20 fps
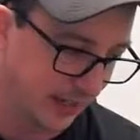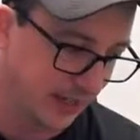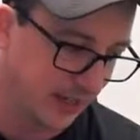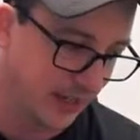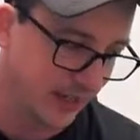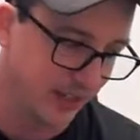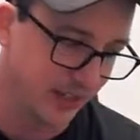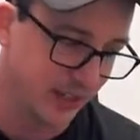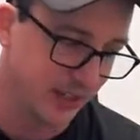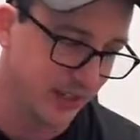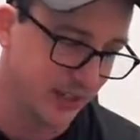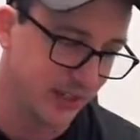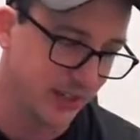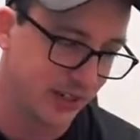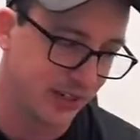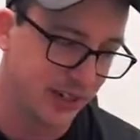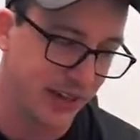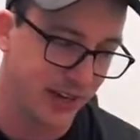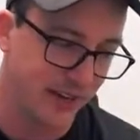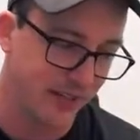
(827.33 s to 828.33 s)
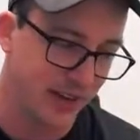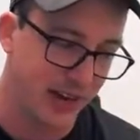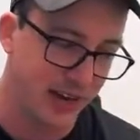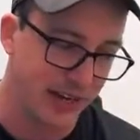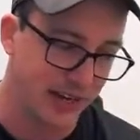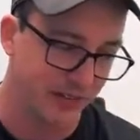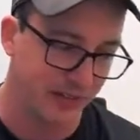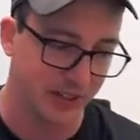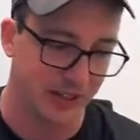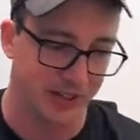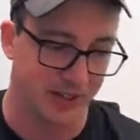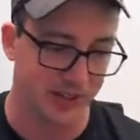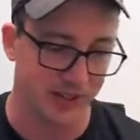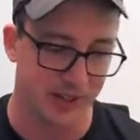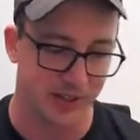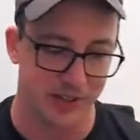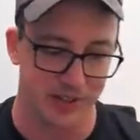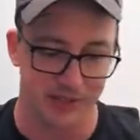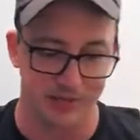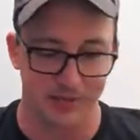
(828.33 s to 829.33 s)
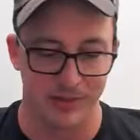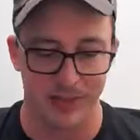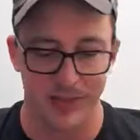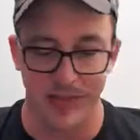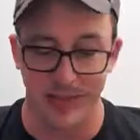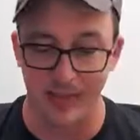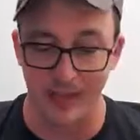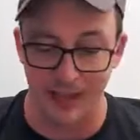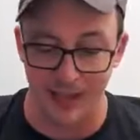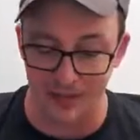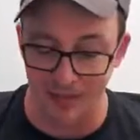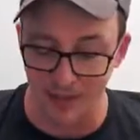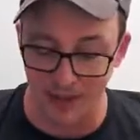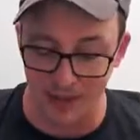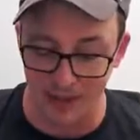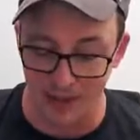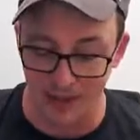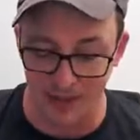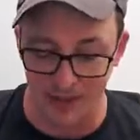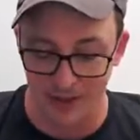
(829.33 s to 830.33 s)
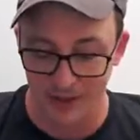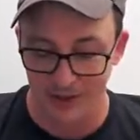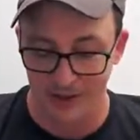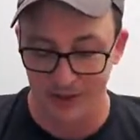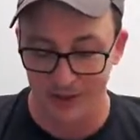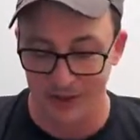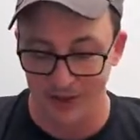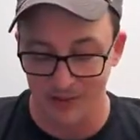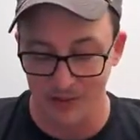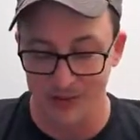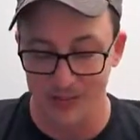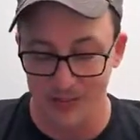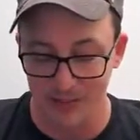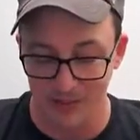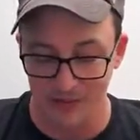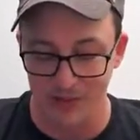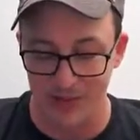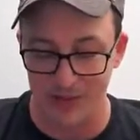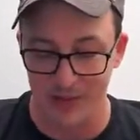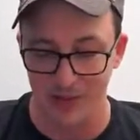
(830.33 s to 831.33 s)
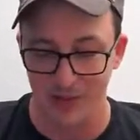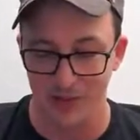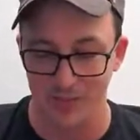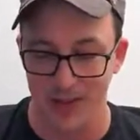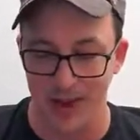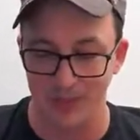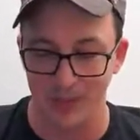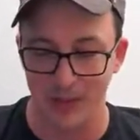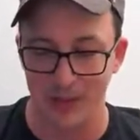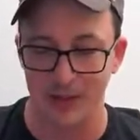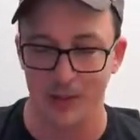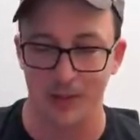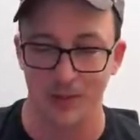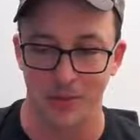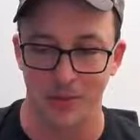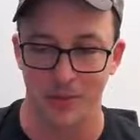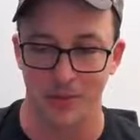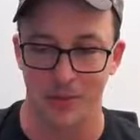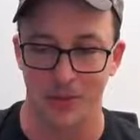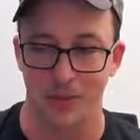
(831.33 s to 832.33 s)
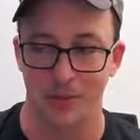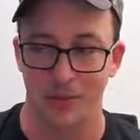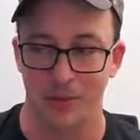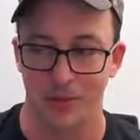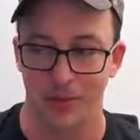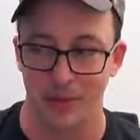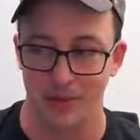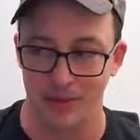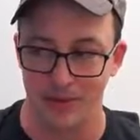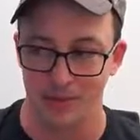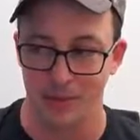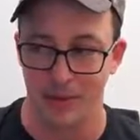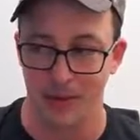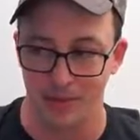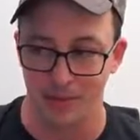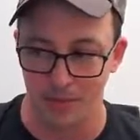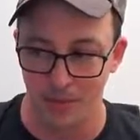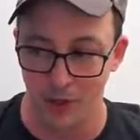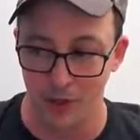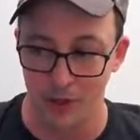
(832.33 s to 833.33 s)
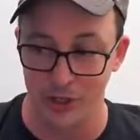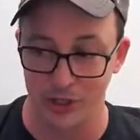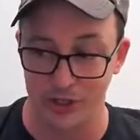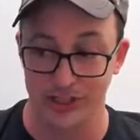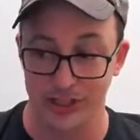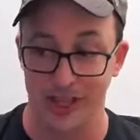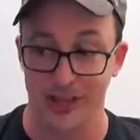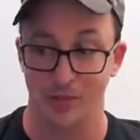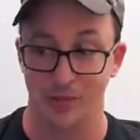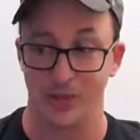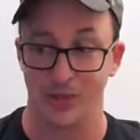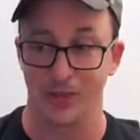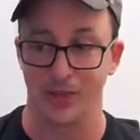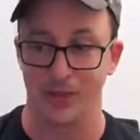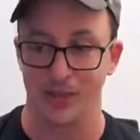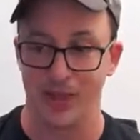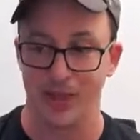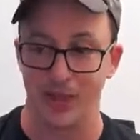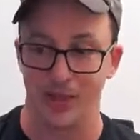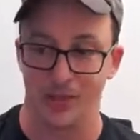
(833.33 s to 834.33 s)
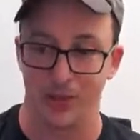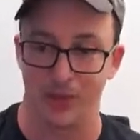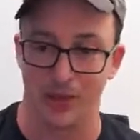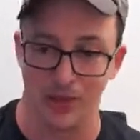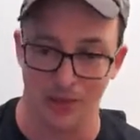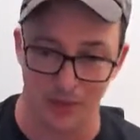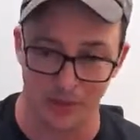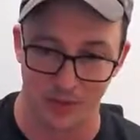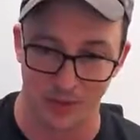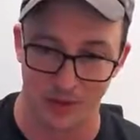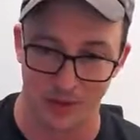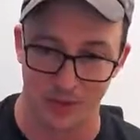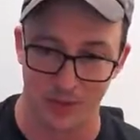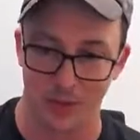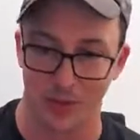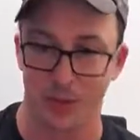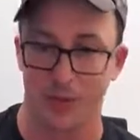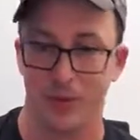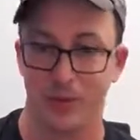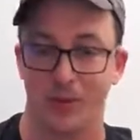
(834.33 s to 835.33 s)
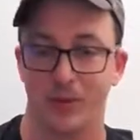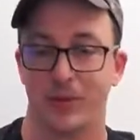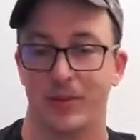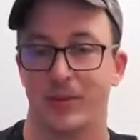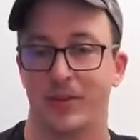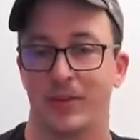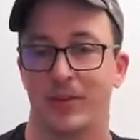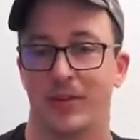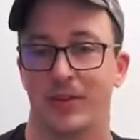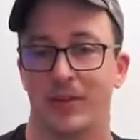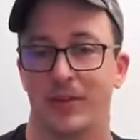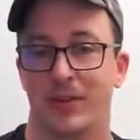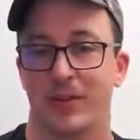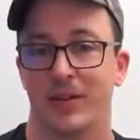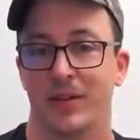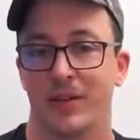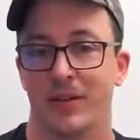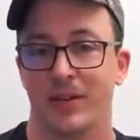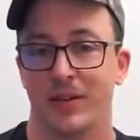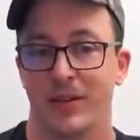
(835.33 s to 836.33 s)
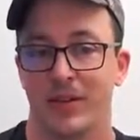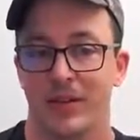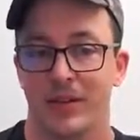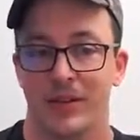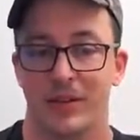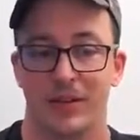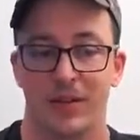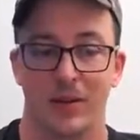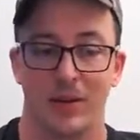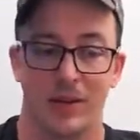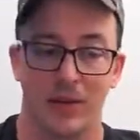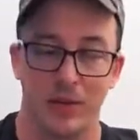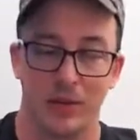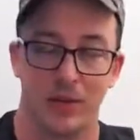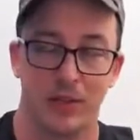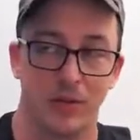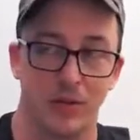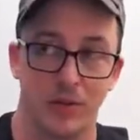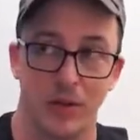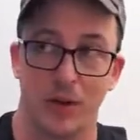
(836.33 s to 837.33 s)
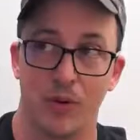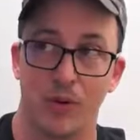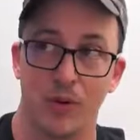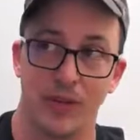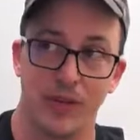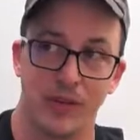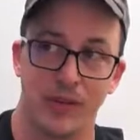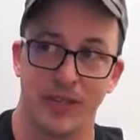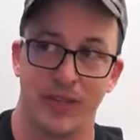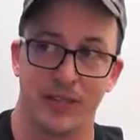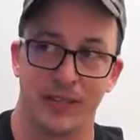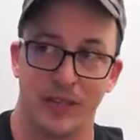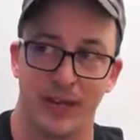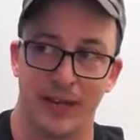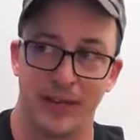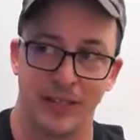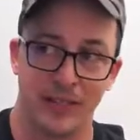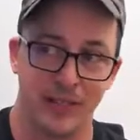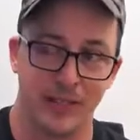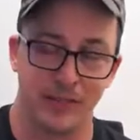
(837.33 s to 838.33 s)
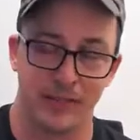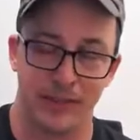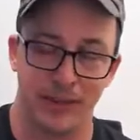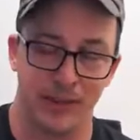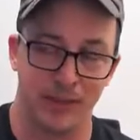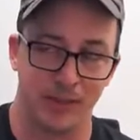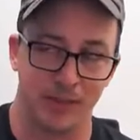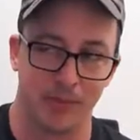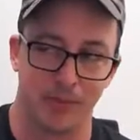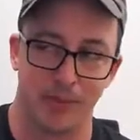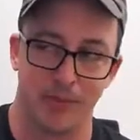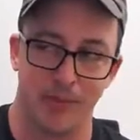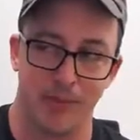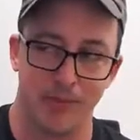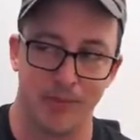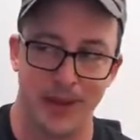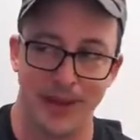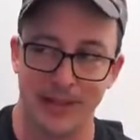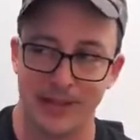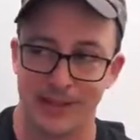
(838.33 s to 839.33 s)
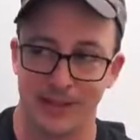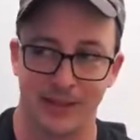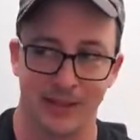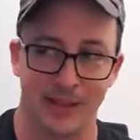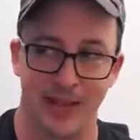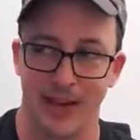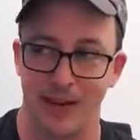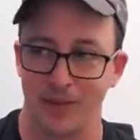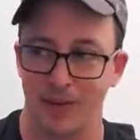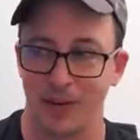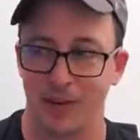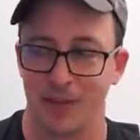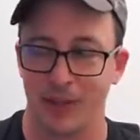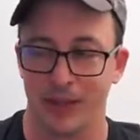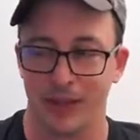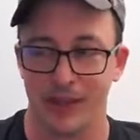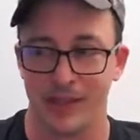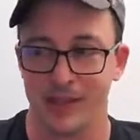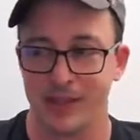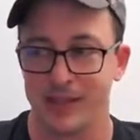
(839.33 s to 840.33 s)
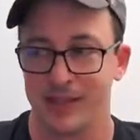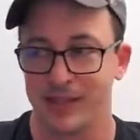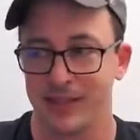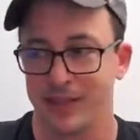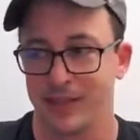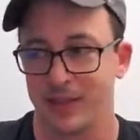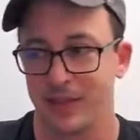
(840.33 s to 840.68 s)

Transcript: it's just kind of naively just taking every single value, mapping it into an observable, and merging that observable's output into one observable. So you don't want to use that for HTTP basically ever because